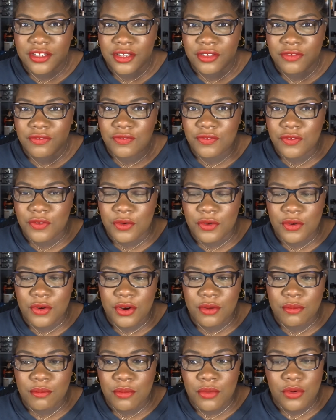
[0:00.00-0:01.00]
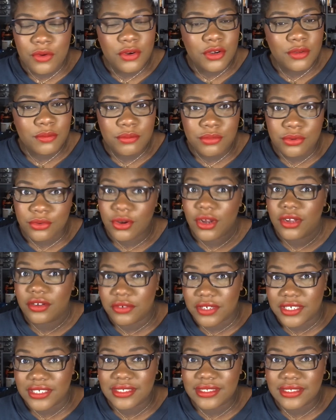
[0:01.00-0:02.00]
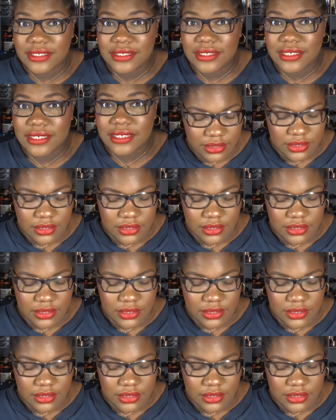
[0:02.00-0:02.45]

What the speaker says: for more progress.